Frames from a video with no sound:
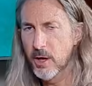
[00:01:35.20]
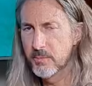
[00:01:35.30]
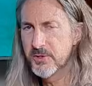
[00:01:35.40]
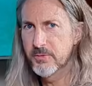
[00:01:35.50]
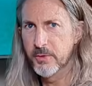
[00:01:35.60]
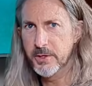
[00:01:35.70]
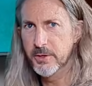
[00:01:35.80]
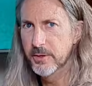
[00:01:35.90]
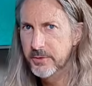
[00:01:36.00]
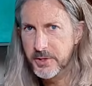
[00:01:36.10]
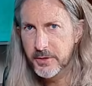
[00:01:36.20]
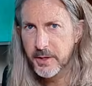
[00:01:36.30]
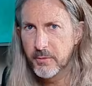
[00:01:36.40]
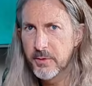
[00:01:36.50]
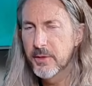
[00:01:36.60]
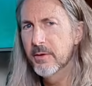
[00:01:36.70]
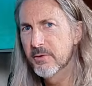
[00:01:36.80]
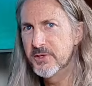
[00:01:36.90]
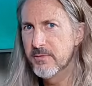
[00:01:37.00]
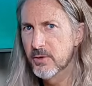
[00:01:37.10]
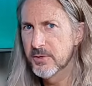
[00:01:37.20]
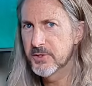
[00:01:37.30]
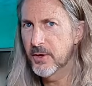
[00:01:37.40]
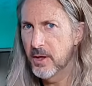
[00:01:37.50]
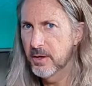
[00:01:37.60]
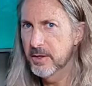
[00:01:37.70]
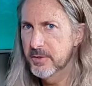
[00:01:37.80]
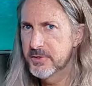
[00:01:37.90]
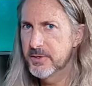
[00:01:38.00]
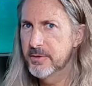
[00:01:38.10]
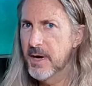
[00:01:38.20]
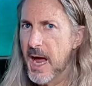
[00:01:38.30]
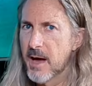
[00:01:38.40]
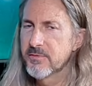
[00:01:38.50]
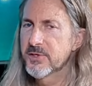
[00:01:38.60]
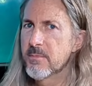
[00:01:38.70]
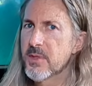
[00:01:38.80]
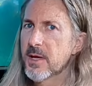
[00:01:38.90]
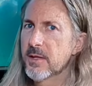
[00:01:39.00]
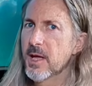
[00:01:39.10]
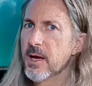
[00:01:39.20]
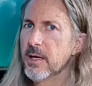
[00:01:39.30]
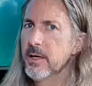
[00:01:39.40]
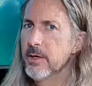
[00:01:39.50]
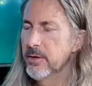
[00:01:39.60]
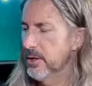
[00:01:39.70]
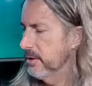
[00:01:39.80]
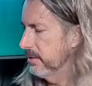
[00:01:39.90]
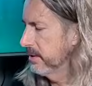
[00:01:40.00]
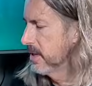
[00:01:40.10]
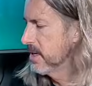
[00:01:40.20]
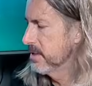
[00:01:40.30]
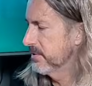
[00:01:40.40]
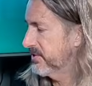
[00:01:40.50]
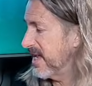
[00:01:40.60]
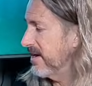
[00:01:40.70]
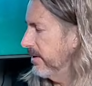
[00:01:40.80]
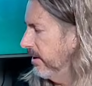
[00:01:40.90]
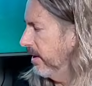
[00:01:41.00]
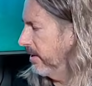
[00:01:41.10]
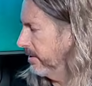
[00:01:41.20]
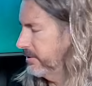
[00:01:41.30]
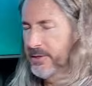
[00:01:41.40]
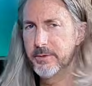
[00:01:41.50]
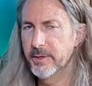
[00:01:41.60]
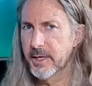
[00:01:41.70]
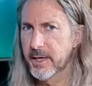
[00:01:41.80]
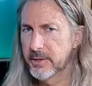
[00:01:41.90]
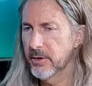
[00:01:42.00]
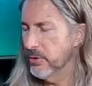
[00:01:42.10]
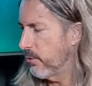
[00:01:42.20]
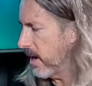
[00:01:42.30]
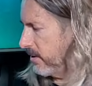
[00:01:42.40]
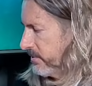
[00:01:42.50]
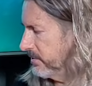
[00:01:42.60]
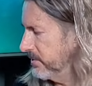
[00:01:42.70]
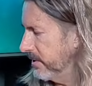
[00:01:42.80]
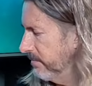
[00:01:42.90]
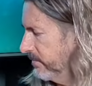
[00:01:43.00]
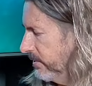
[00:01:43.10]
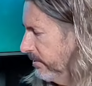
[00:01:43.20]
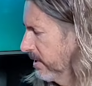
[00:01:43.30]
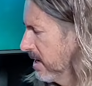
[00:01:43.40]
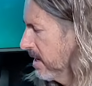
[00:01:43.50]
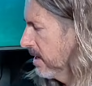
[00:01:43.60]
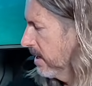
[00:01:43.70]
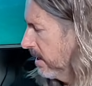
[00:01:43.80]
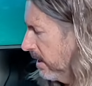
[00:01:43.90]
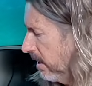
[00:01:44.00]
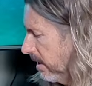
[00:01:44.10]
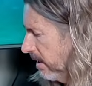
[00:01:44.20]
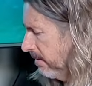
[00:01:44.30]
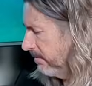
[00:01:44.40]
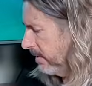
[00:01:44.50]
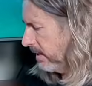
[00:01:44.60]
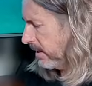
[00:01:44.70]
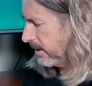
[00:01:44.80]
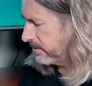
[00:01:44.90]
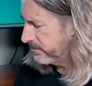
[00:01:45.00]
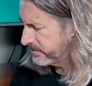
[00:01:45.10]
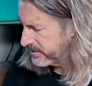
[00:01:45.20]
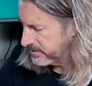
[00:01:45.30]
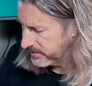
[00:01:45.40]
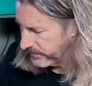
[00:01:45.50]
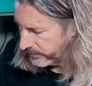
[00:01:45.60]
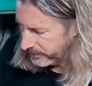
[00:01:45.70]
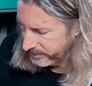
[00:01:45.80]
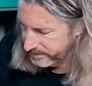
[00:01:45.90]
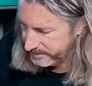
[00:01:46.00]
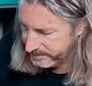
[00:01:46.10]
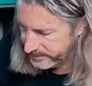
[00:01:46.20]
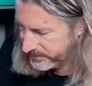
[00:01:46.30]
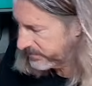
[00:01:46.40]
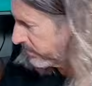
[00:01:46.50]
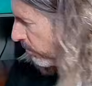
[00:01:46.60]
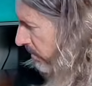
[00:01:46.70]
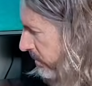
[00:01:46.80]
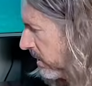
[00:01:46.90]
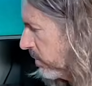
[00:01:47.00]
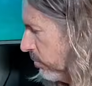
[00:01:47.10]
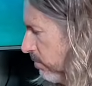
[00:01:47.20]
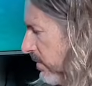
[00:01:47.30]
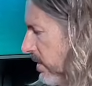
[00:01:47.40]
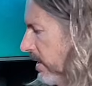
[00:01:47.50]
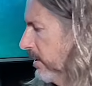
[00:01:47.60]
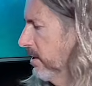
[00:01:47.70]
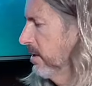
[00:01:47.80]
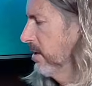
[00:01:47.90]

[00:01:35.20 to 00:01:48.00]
helps when you're dealing with the receiver install is to have something that you can set it on to connect all the wires and stuff. So I use this little storage cube thing.